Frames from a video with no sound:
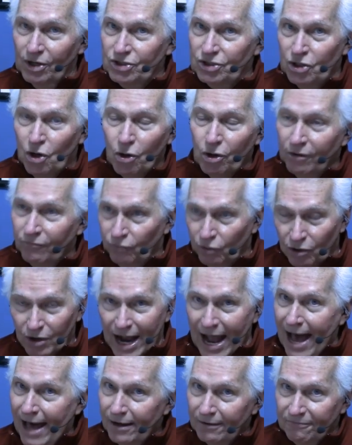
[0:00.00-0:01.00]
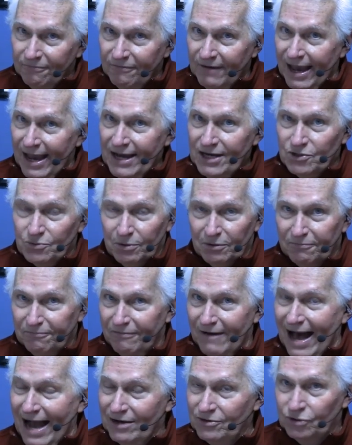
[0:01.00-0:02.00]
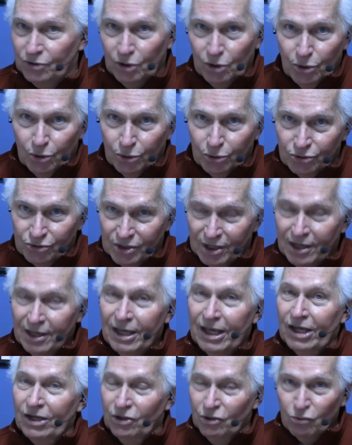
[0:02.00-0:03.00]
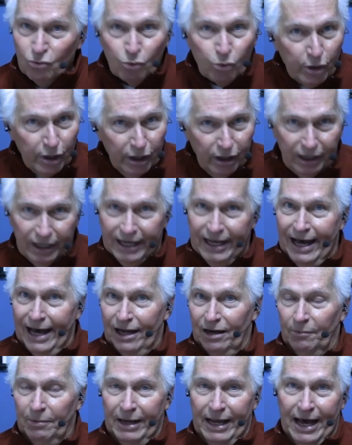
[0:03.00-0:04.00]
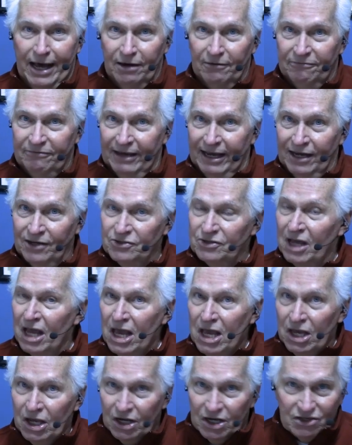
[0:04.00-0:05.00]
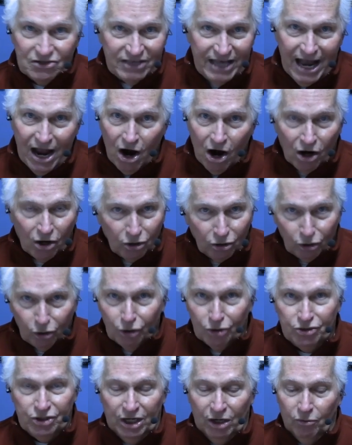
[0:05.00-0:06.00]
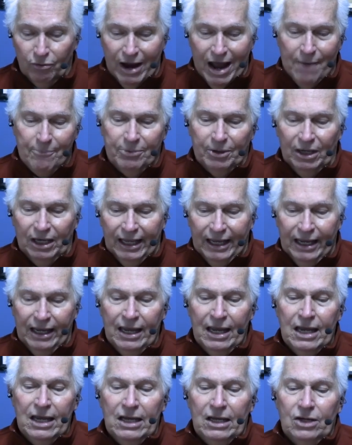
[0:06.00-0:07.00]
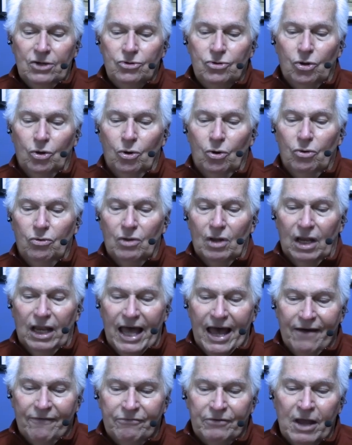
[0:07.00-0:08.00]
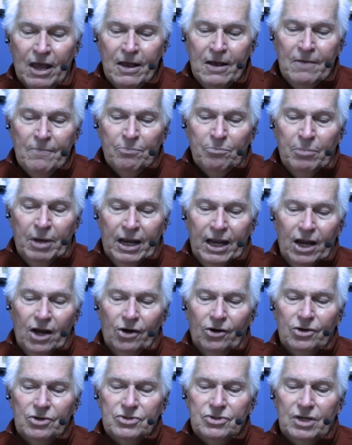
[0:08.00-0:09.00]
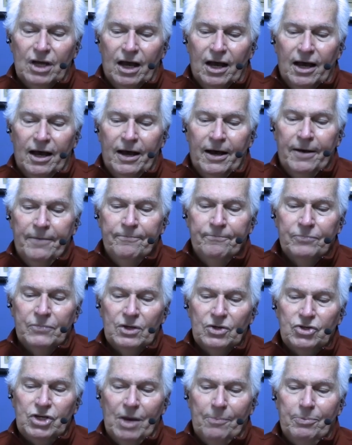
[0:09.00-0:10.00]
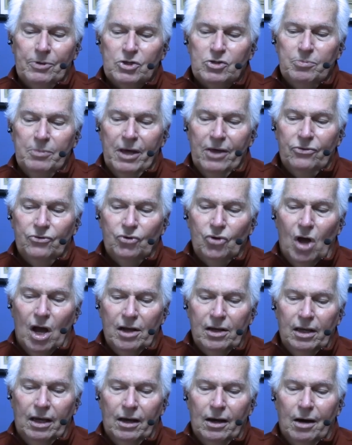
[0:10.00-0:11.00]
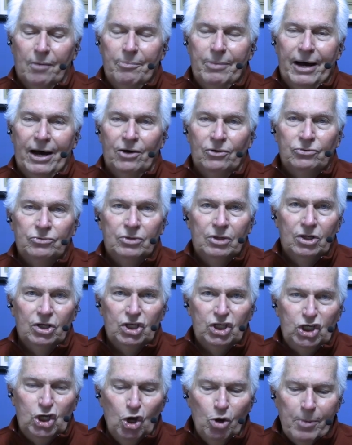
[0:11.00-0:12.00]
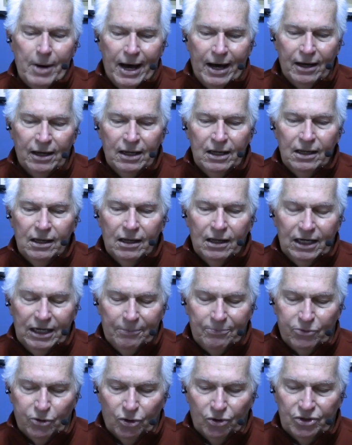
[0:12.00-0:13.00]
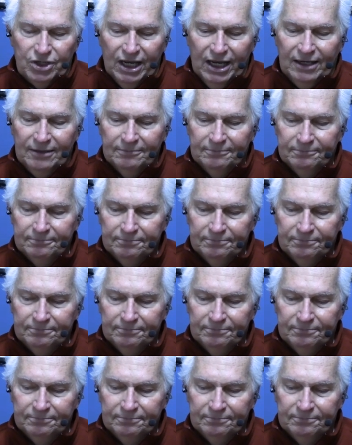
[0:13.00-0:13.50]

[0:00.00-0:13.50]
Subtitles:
it's going, if you're out of phase with Fox News, you really got to be out of phase because they are lurching rapidly to the left. But here's Shepard Smith talking about Cuba, clip 13.